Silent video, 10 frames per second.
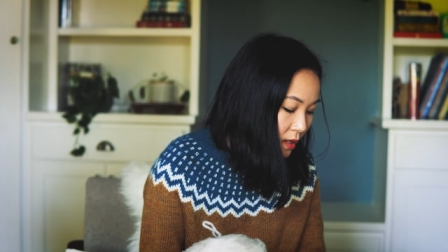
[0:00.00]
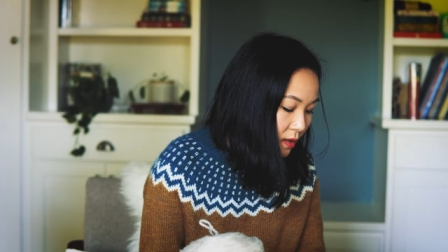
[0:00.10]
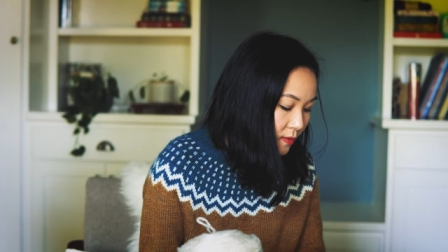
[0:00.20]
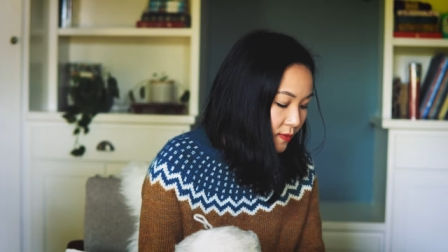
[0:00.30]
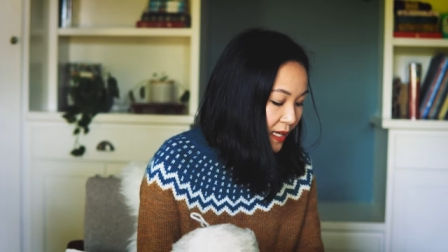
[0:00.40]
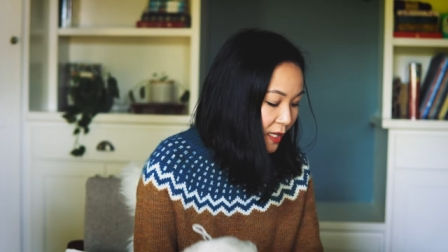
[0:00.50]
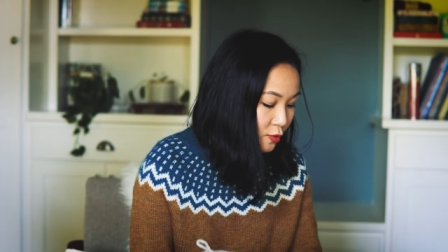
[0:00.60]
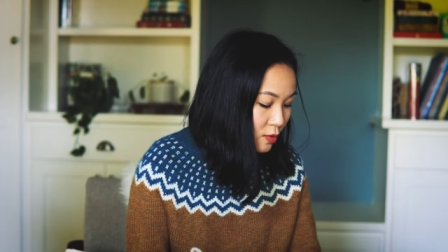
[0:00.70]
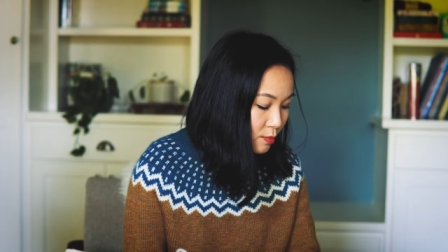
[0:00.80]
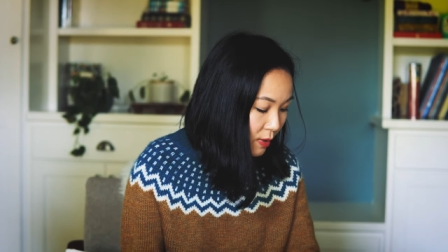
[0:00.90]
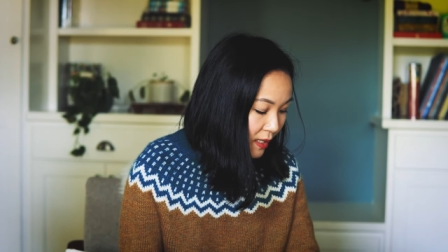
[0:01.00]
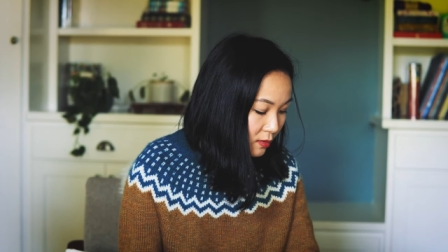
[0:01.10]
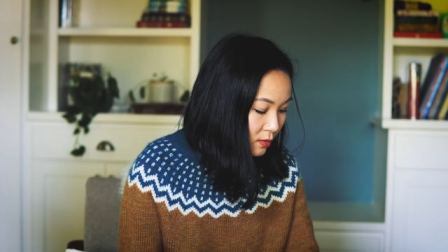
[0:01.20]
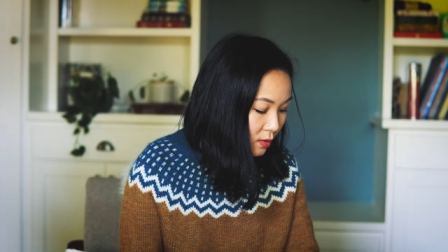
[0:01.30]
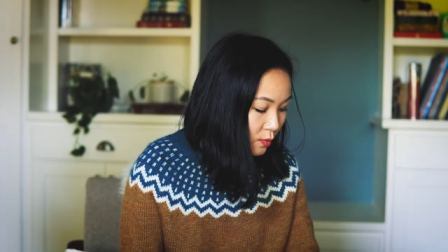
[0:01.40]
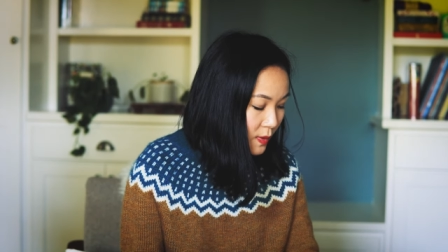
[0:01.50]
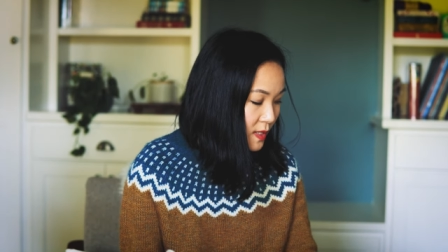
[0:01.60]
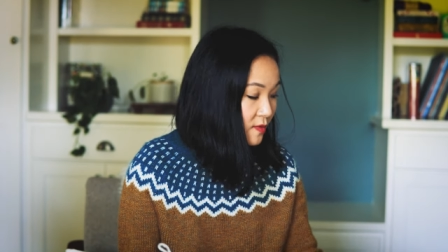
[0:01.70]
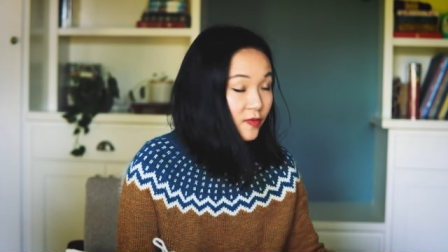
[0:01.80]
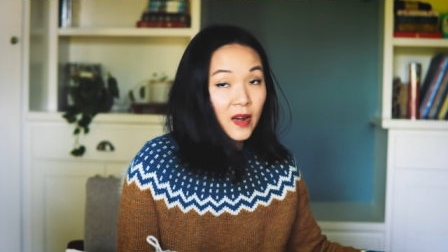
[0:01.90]
of natural brown, which
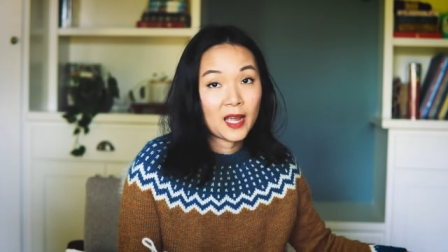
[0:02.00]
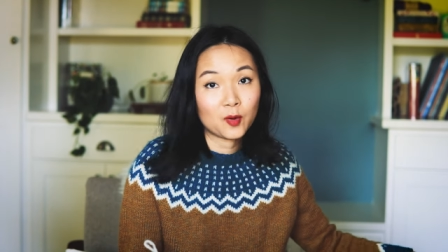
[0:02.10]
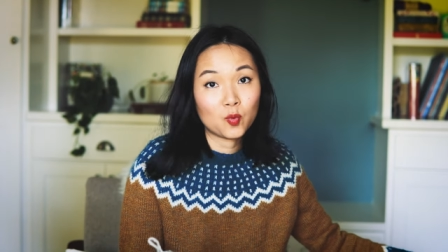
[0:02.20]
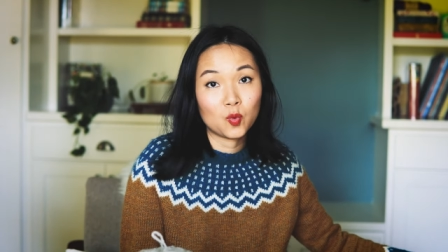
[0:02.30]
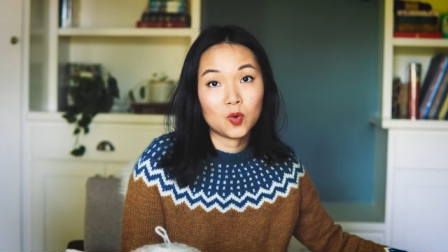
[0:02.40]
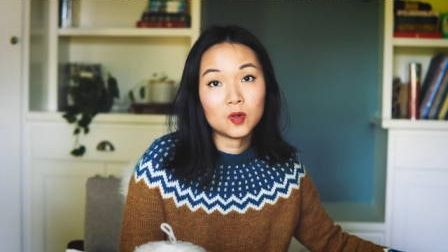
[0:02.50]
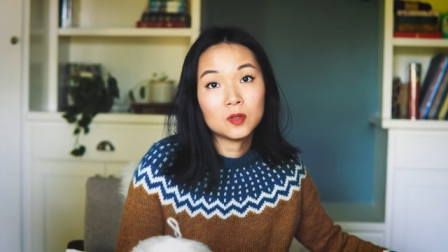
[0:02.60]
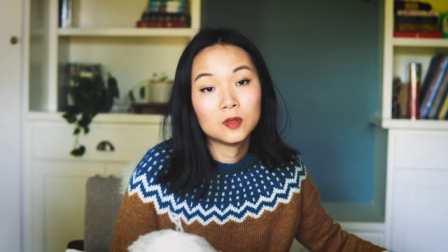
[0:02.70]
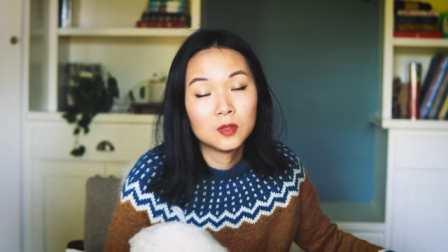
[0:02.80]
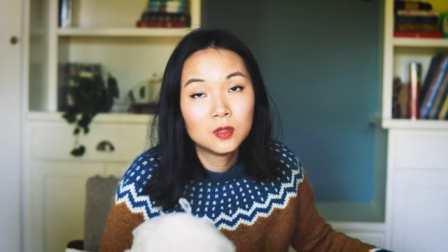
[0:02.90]
is fine wool.